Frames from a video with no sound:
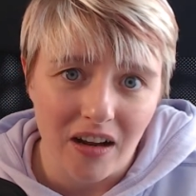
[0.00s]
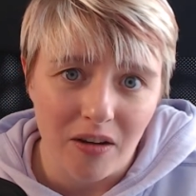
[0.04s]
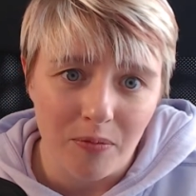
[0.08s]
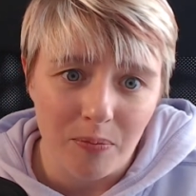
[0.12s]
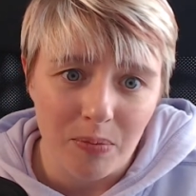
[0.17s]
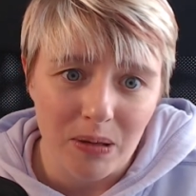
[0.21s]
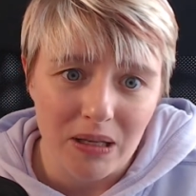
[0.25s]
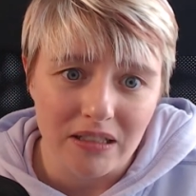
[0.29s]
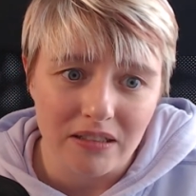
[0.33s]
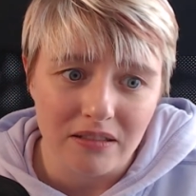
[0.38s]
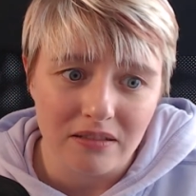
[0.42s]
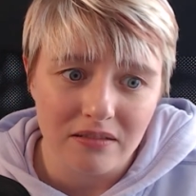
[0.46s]
I've
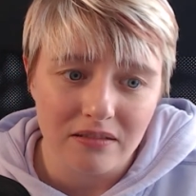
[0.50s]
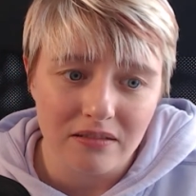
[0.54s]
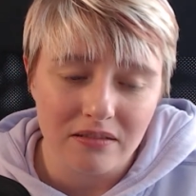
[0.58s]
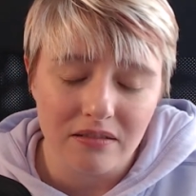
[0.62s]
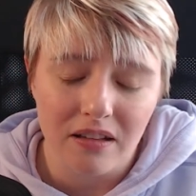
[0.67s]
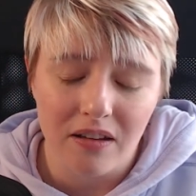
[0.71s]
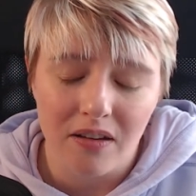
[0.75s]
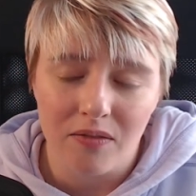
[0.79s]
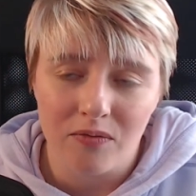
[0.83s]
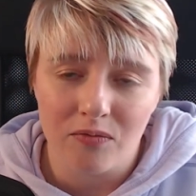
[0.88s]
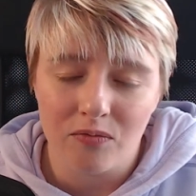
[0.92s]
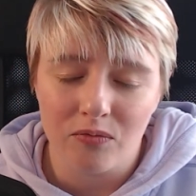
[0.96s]

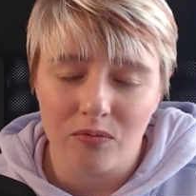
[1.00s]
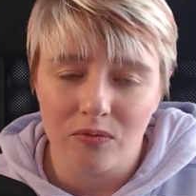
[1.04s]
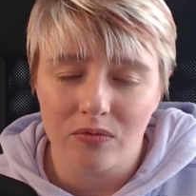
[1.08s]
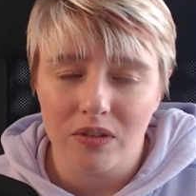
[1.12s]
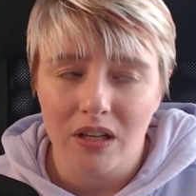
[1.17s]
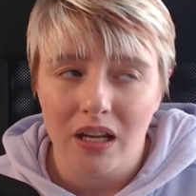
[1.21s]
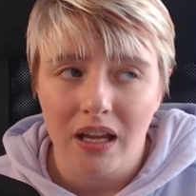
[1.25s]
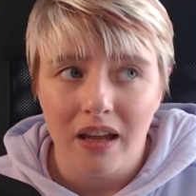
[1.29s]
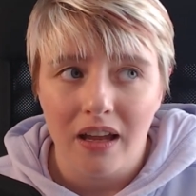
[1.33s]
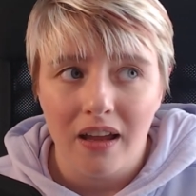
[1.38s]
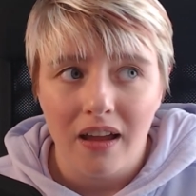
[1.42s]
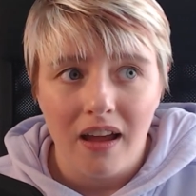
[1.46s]

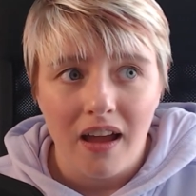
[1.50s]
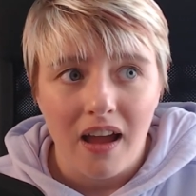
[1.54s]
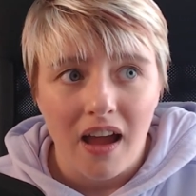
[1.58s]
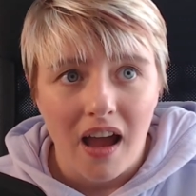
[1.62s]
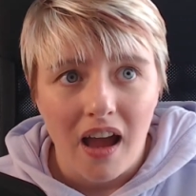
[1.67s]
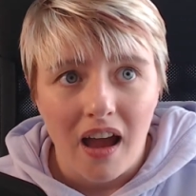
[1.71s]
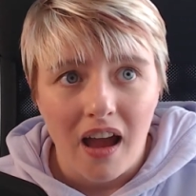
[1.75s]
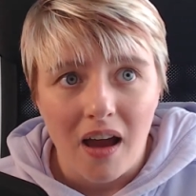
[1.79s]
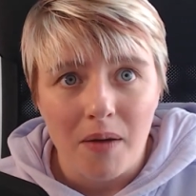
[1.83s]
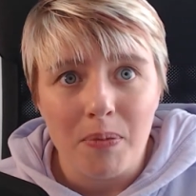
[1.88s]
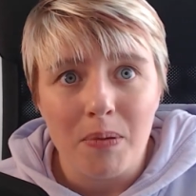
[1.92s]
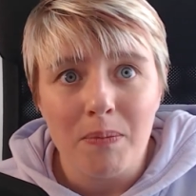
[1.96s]

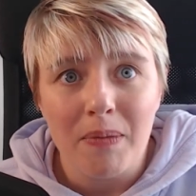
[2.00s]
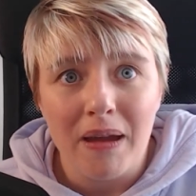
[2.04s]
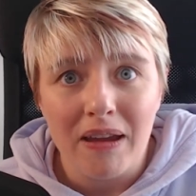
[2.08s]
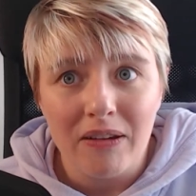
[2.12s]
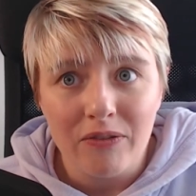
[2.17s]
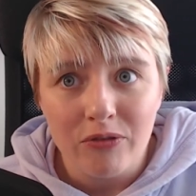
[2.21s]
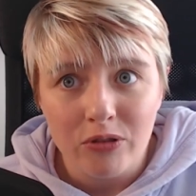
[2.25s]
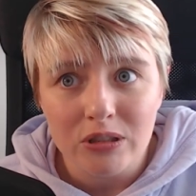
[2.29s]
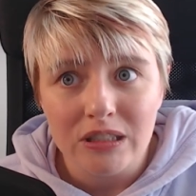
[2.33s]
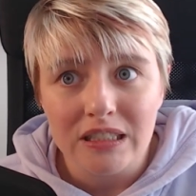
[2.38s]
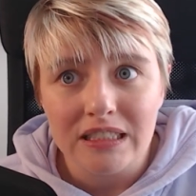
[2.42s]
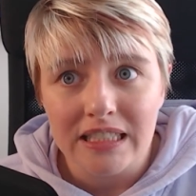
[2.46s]
been
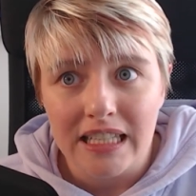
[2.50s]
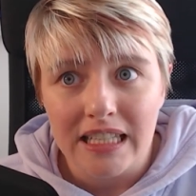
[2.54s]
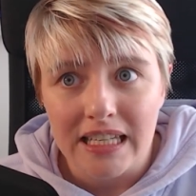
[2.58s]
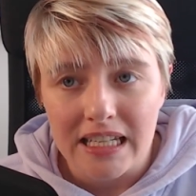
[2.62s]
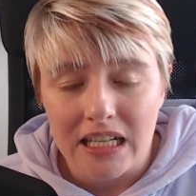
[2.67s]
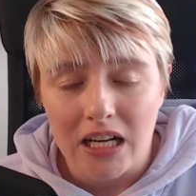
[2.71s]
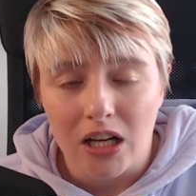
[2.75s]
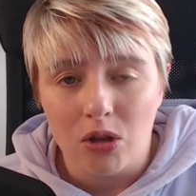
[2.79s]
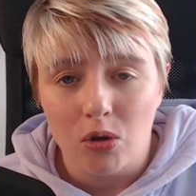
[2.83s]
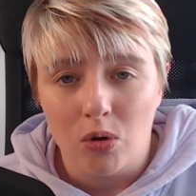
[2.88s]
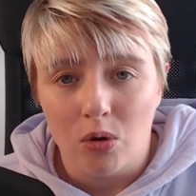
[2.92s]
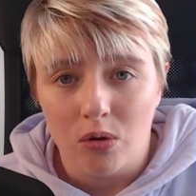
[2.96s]
mindful to
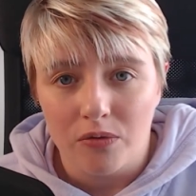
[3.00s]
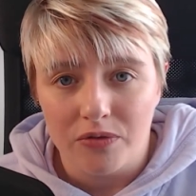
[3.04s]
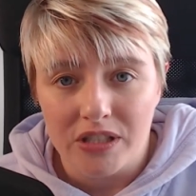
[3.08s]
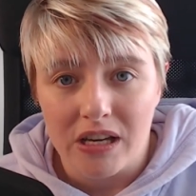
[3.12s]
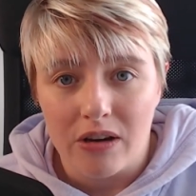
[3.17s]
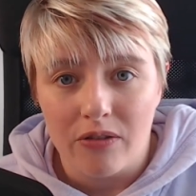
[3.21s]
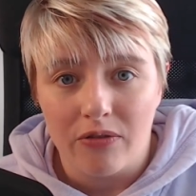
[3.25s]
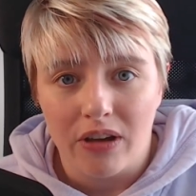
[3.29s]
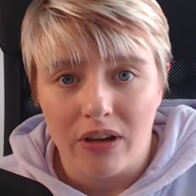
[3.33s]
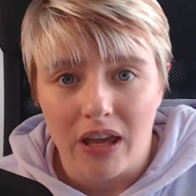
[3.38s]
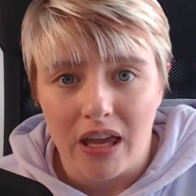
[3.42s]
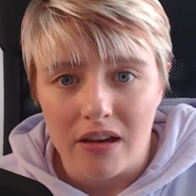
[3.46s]
take a lot of
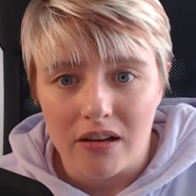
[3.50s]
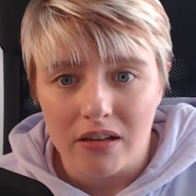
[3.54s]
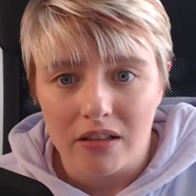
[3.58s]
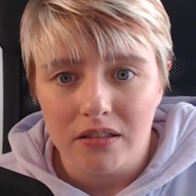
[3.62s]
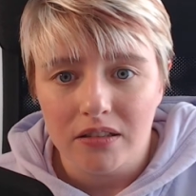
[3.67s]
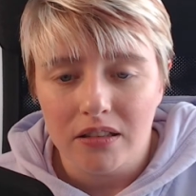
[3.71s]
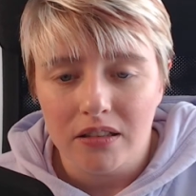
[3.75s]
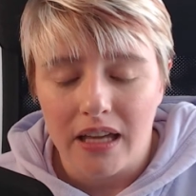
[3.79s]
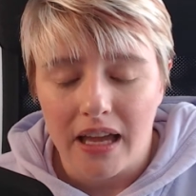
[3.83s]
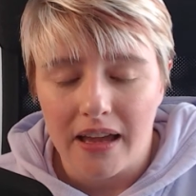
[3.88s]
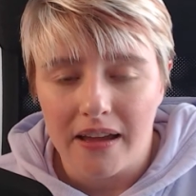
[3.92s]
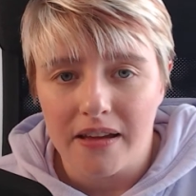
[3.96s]
self-care
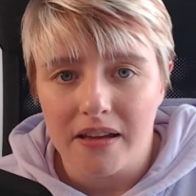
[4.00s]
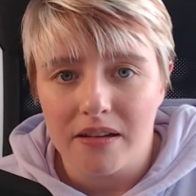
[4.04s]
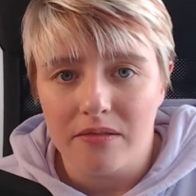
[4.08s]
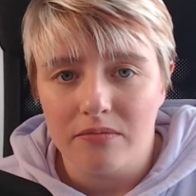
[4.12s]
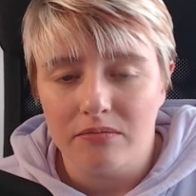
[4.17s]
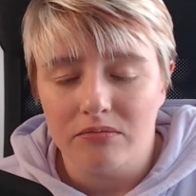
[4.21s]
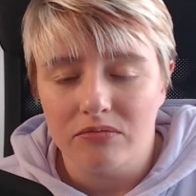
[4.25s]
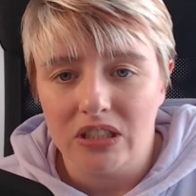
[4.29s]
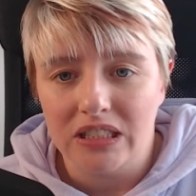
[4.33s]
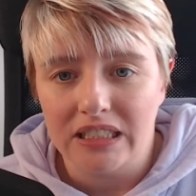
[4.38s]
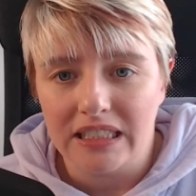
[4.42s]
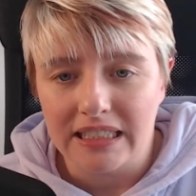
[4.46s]

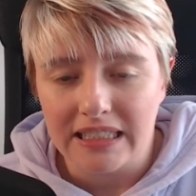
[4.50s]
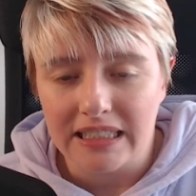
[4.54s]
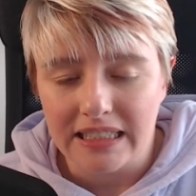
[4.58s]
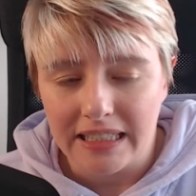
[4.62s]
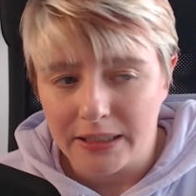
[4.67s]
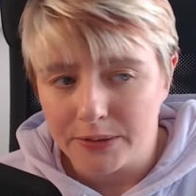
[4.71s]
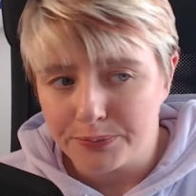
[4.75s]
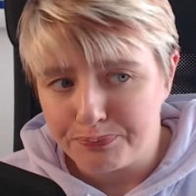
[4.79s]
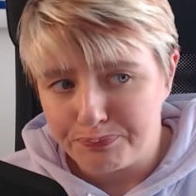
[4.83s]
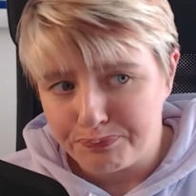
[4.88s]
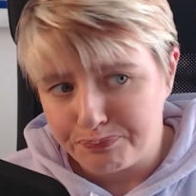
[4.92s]
recently.